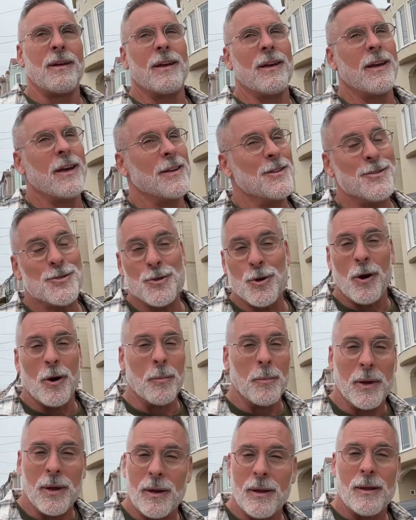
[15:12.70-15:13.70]
it's
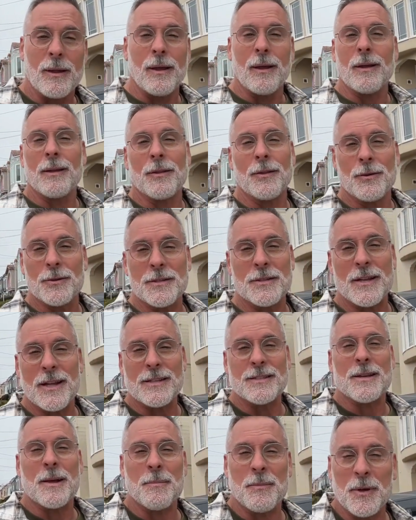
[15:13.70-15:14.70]
charming.
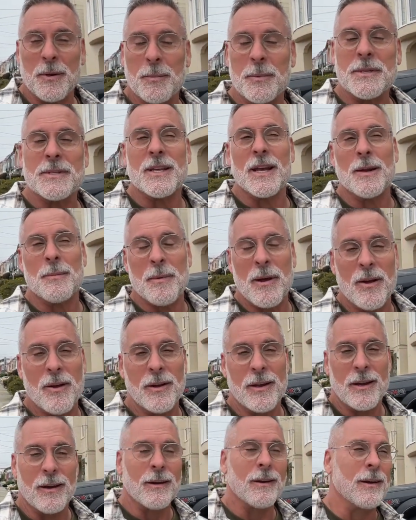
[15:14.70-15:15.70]
That's something to be said
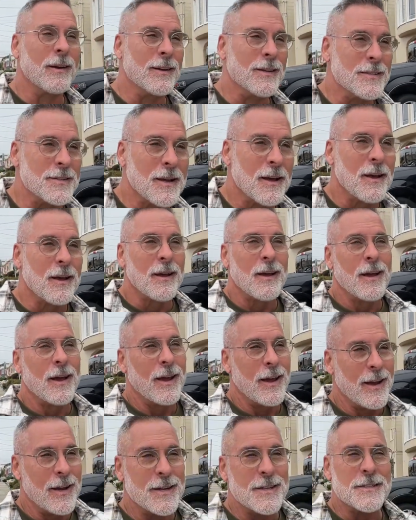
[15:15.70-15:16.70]
about here.
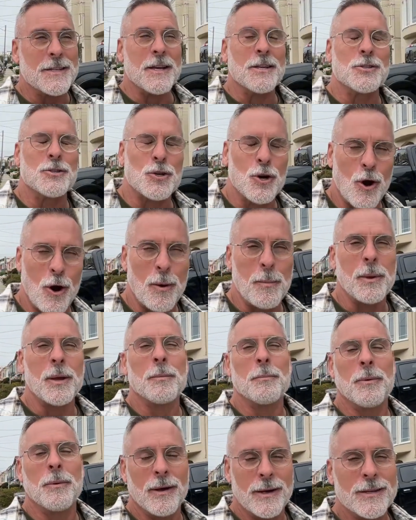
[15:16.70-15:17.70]
It is a
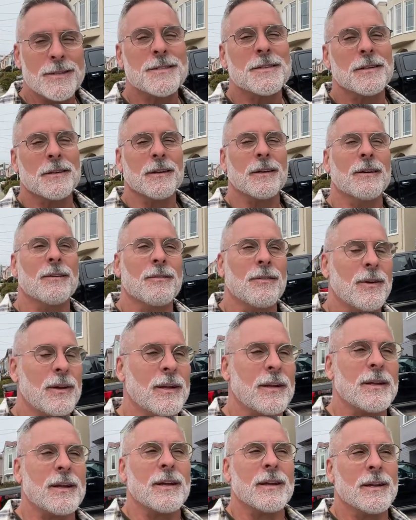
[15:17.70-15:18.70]
charming place to live.
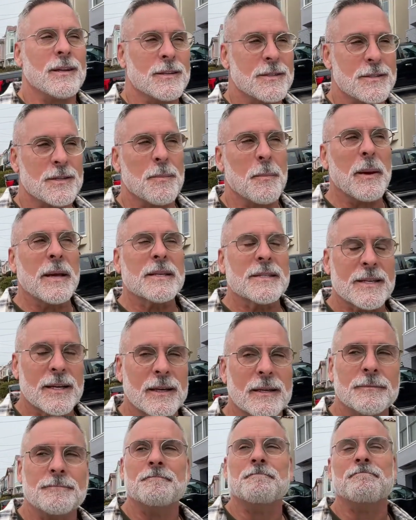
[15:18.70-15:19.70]
It's
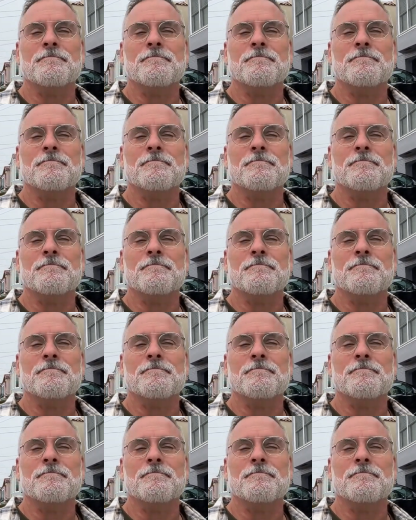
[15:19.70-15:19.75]
amazing.